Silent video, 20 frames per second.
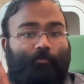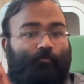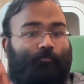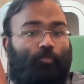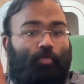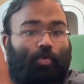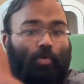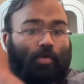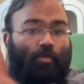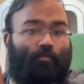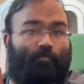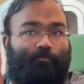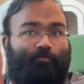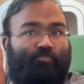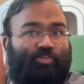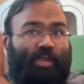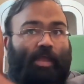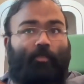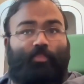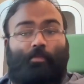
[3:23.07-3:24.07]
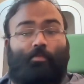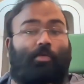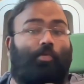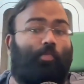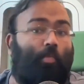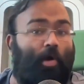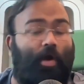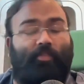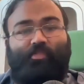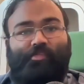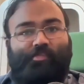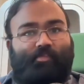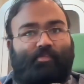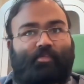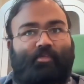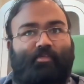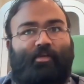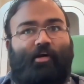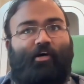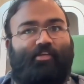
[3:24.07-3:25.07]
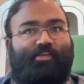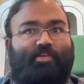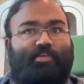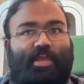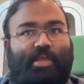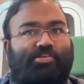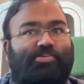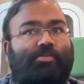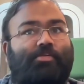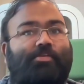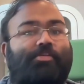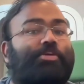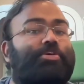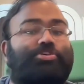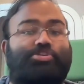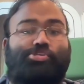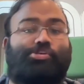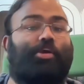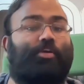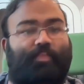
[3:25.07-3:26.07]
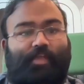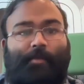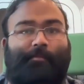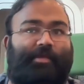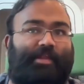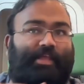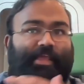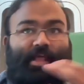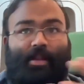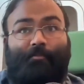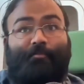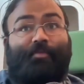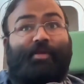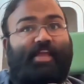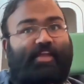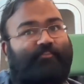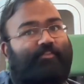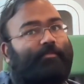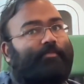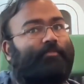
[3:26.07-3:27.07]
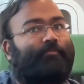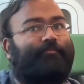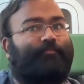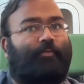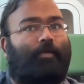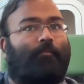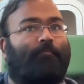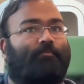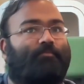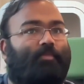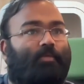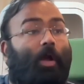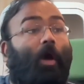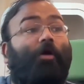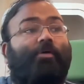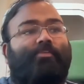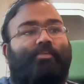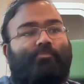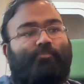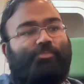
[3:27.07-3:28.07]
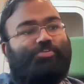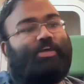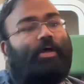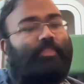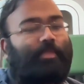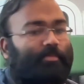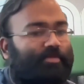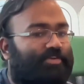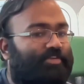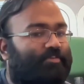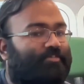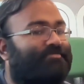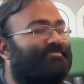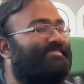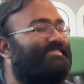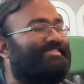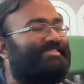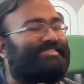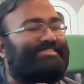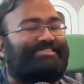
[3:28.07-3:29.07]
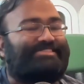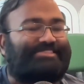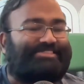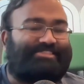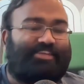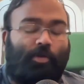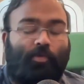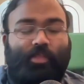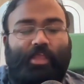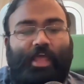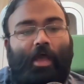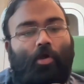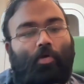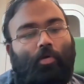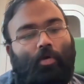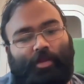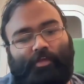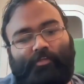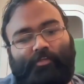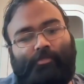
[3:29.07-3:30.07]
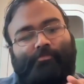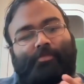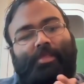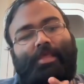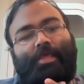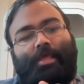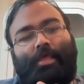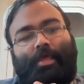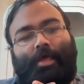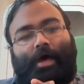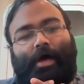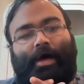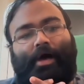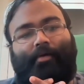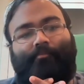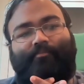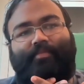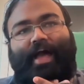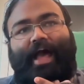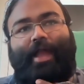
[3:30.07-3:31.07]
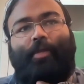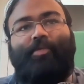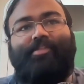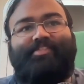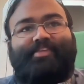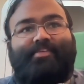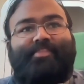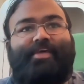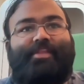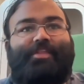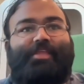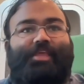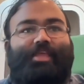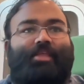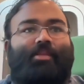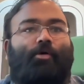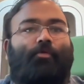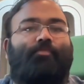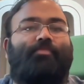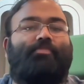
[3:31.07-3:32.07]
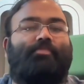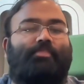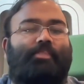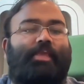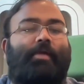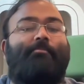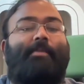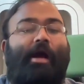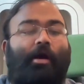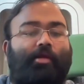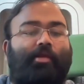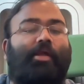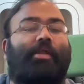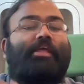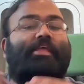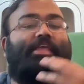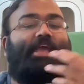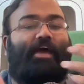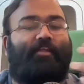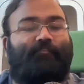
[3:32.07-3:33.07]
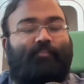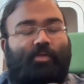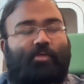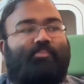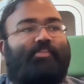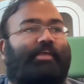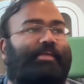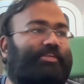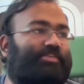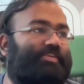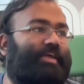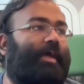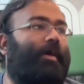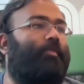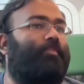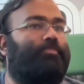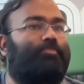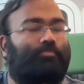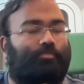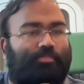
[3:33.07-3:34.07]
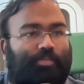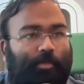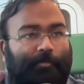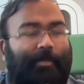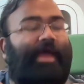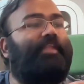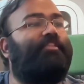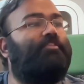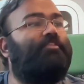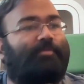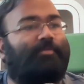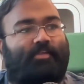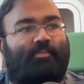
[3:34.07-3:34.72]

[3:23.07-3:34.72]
for child number one's college education. Surely I'm going to get a break from colleges for child number two. It's not really how it works. I would say that the amount you're going to get for your second child depends,